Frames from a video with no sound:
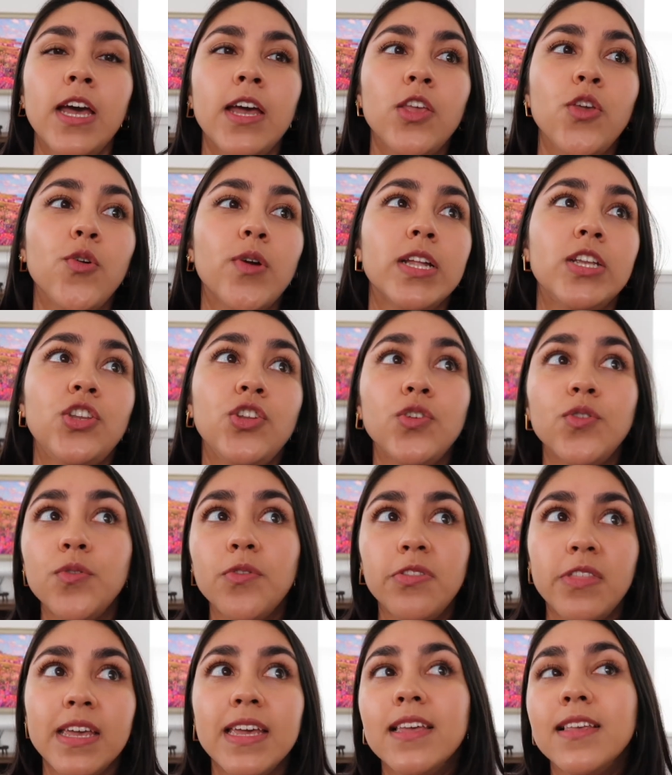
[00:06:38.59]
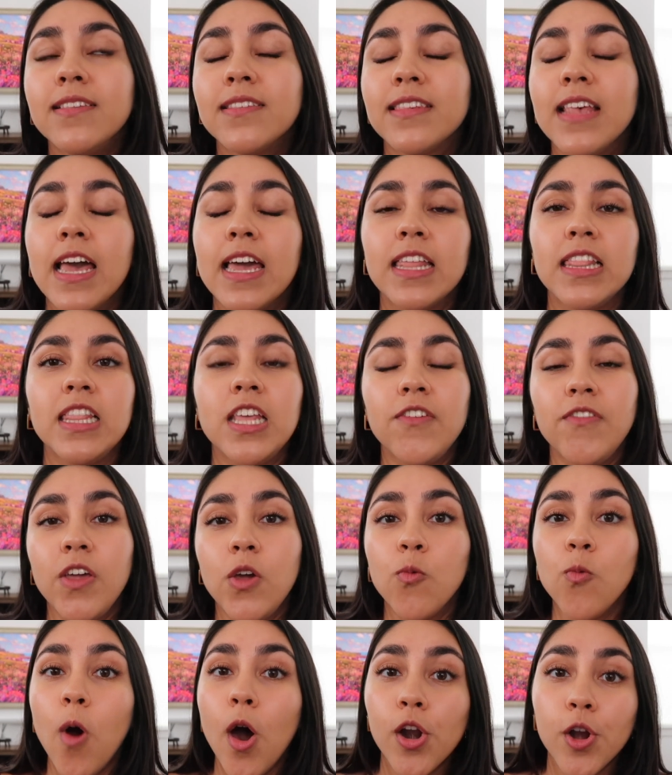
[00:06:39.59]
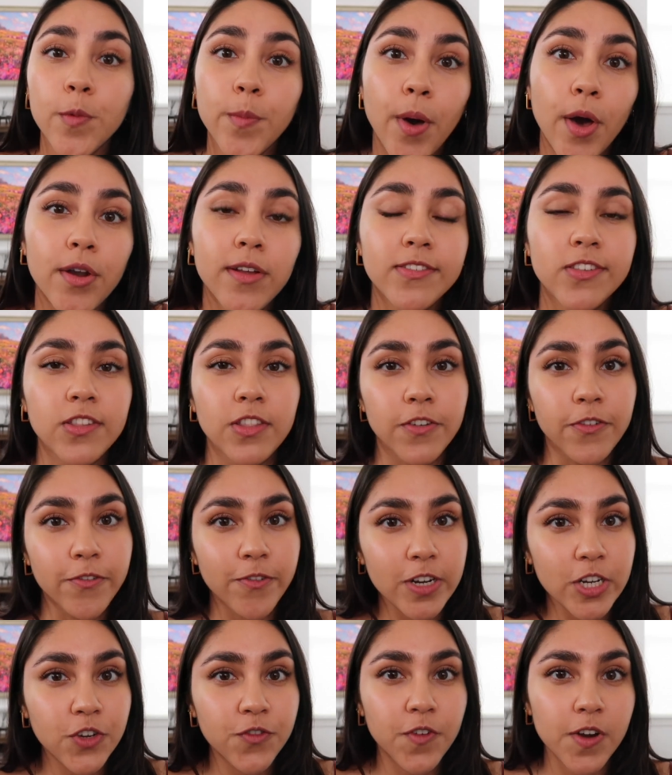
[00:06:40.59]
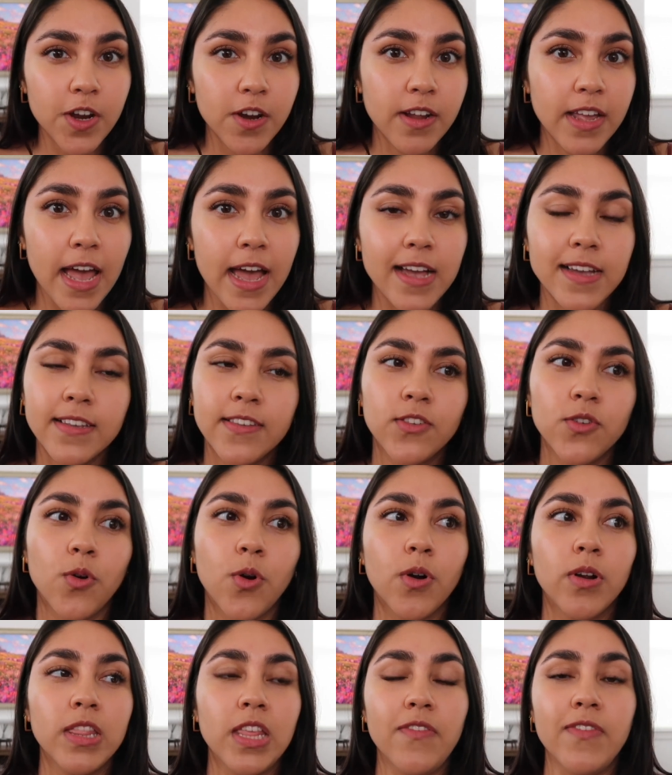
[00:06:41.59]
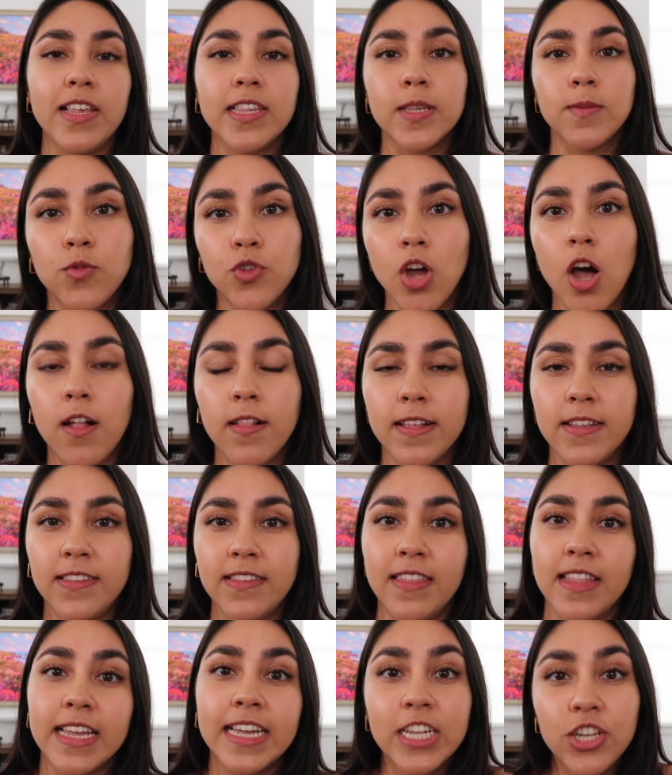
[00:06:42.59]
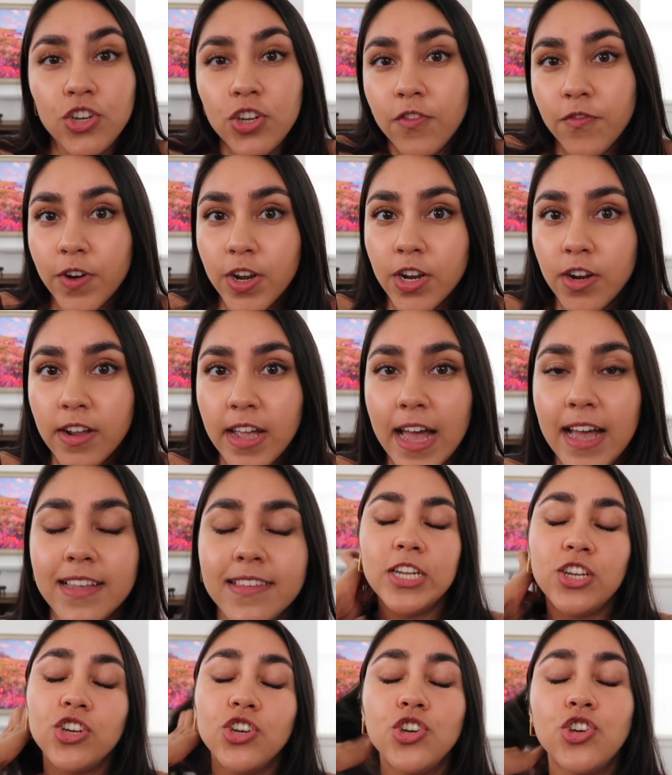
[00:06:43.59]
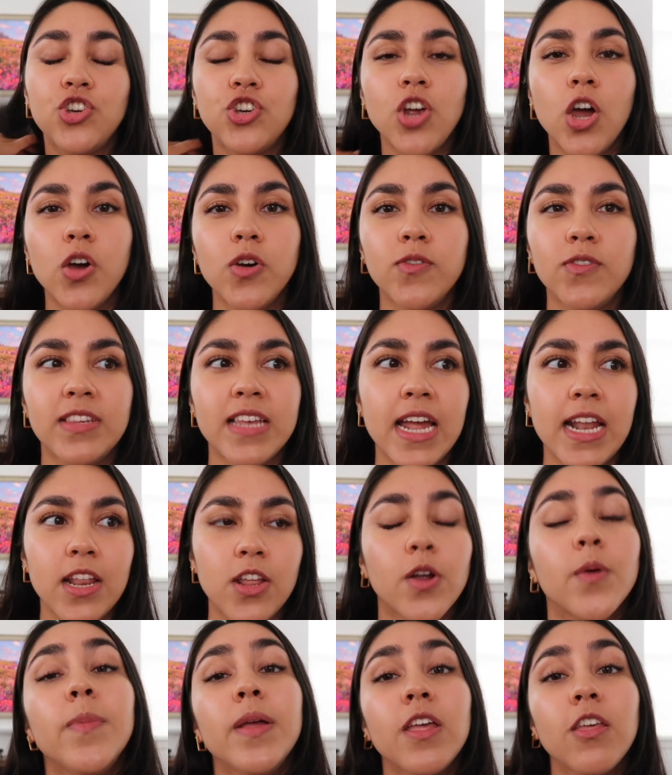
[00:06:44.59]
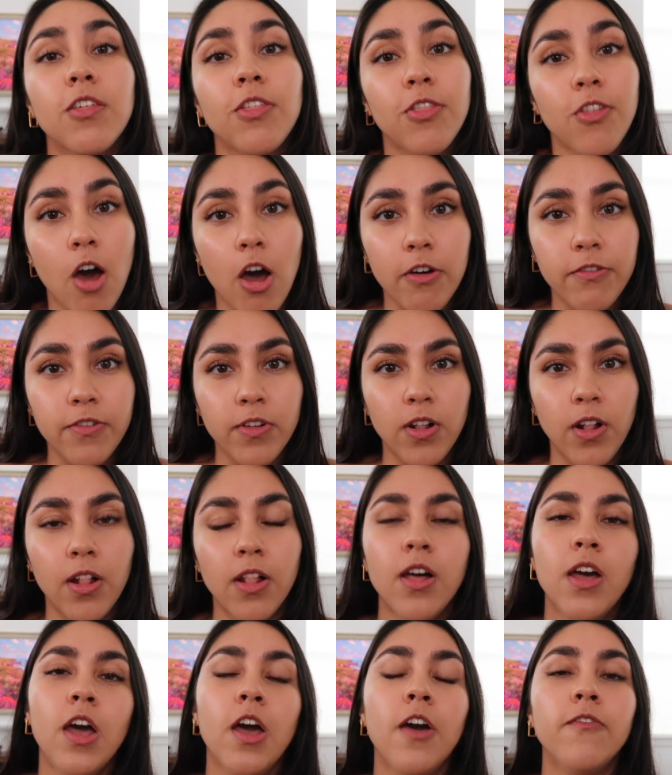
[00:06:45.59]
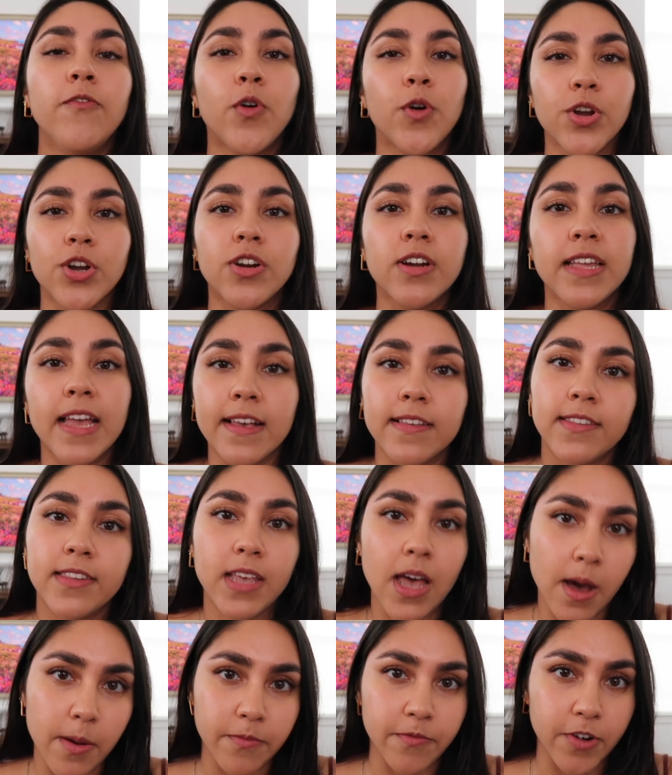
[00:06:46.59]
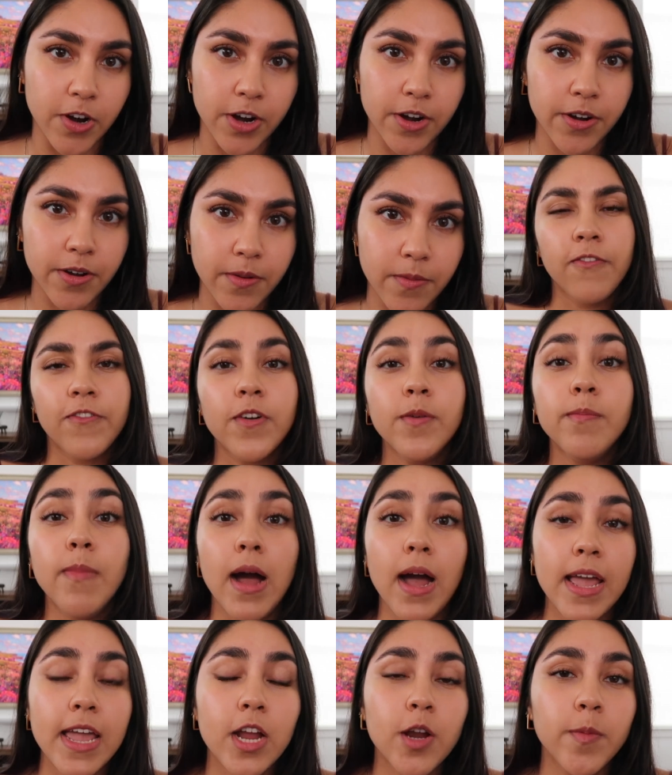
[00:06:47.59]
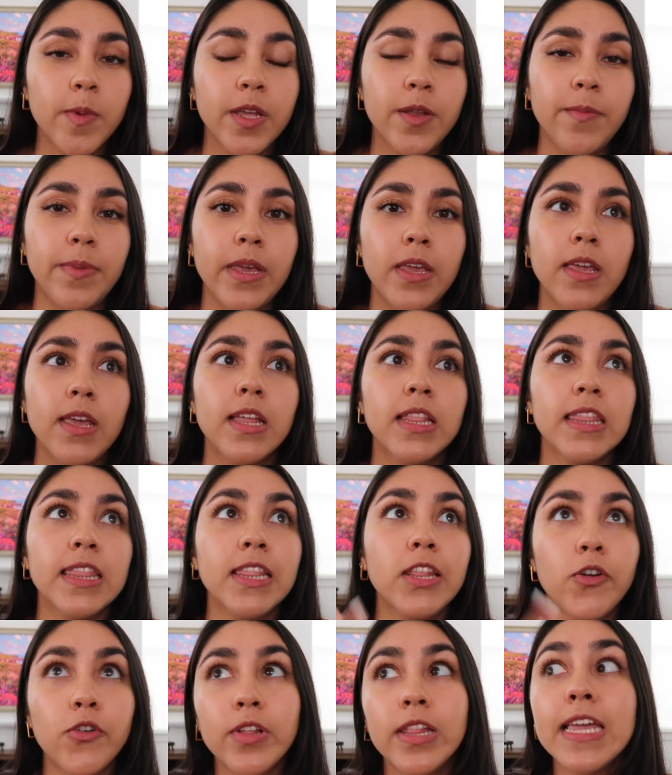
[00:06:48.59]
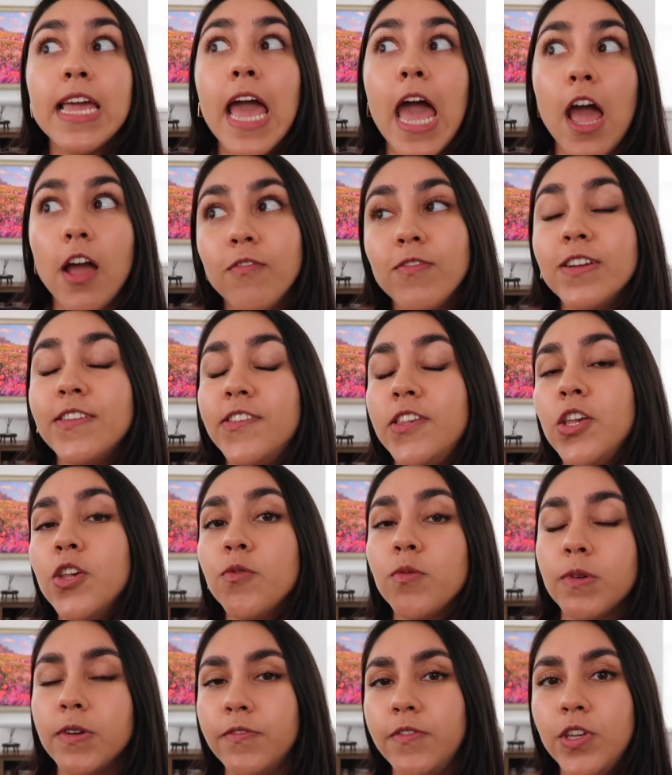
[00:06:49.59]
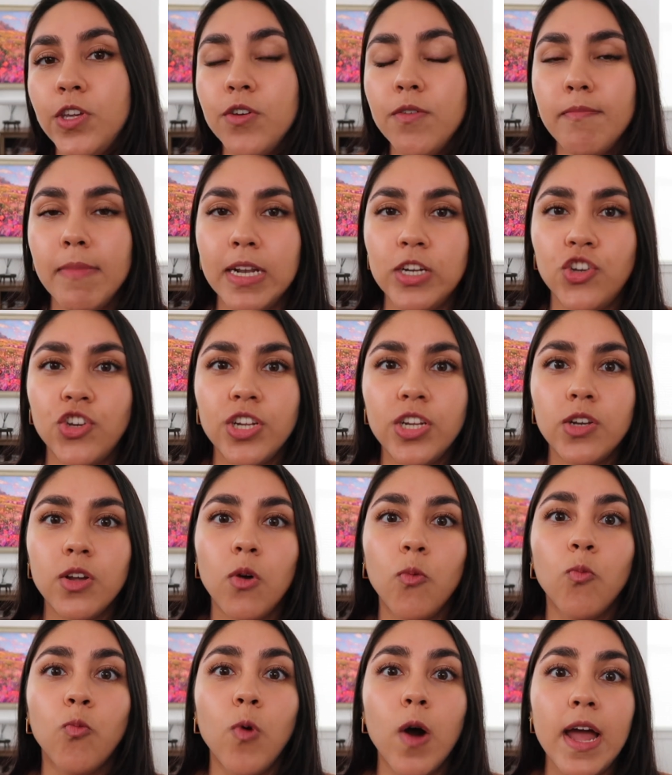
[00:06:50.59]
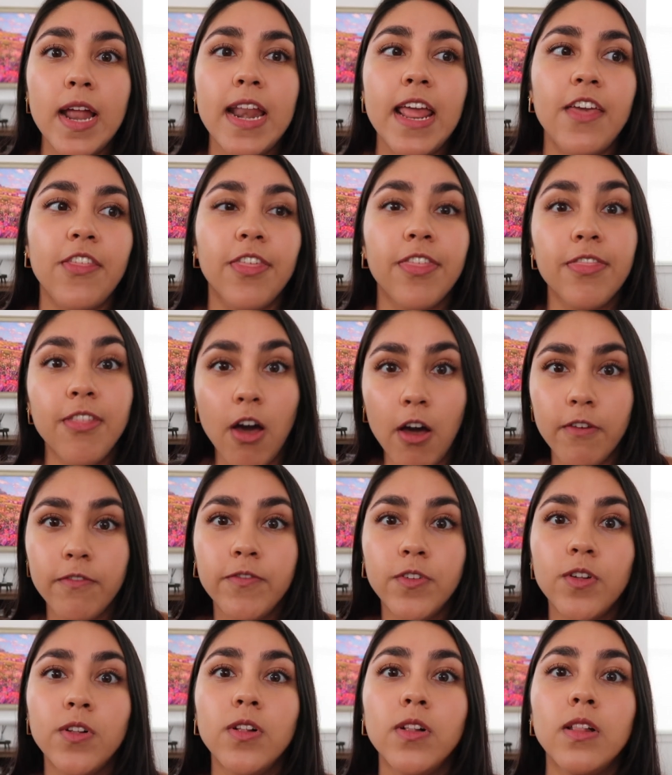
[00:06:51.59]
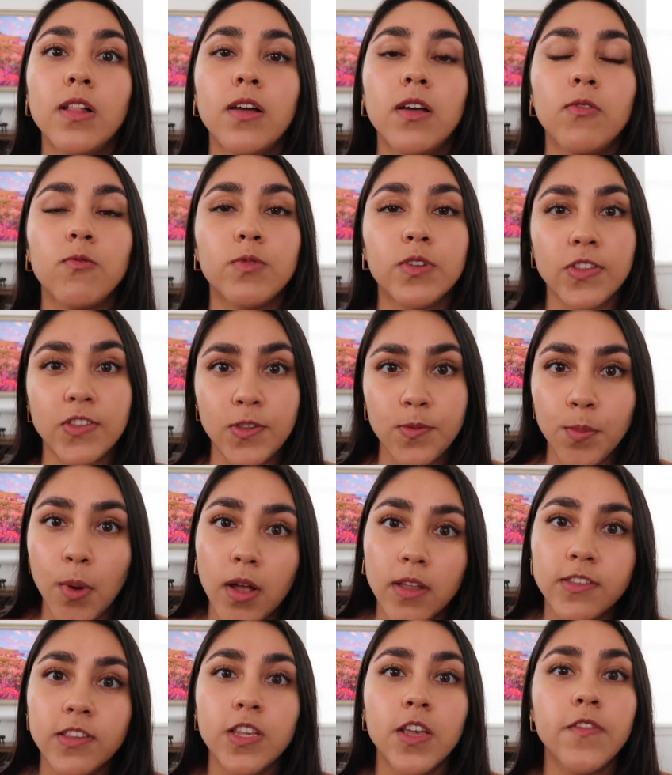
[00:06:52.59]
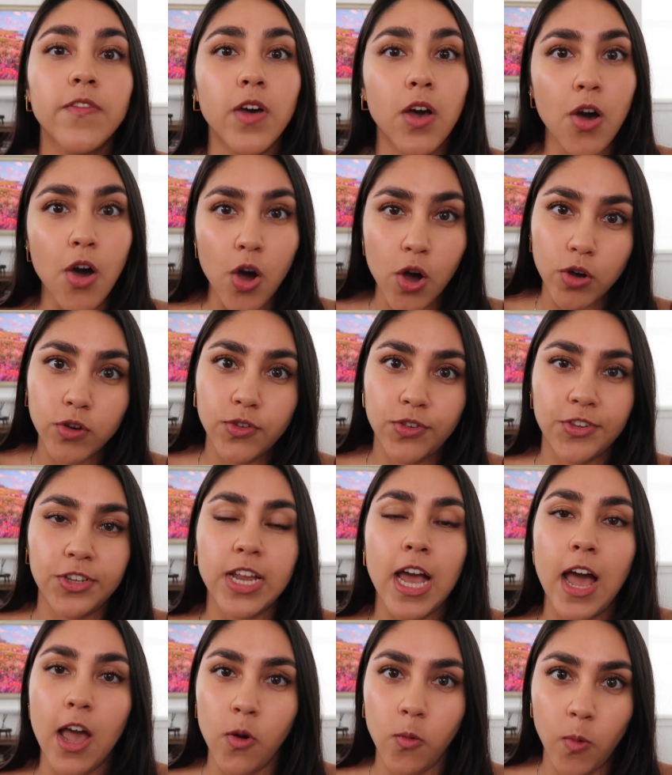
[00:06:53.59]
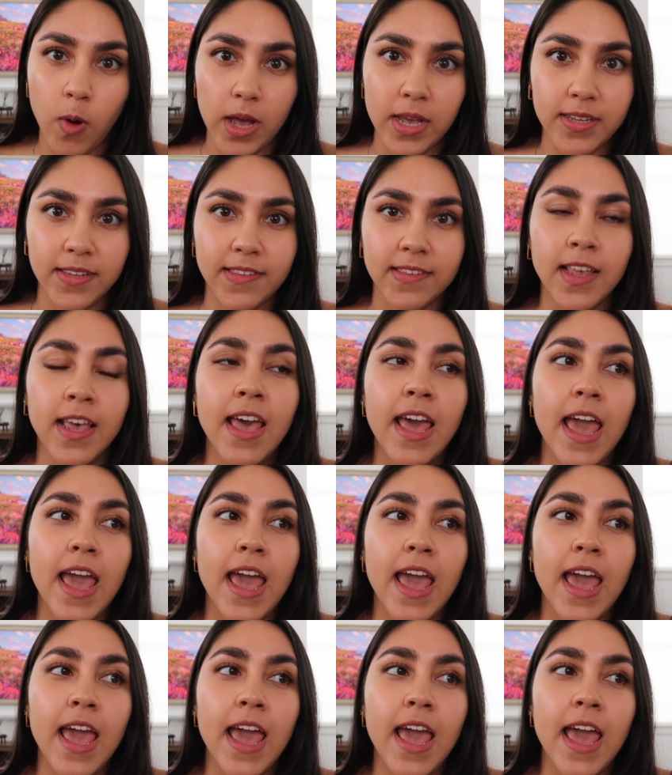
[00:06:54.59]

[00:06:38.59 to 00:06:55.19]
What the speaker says: You can do things like leaving water bottles in the fridge for your guests or leaving some chocolates in the kitchen for your guests. It just shows that you're being thoughtful for your guests' comfort. For my Airbnb, literally every single review mentioned what a thoughtful, responsive host I was.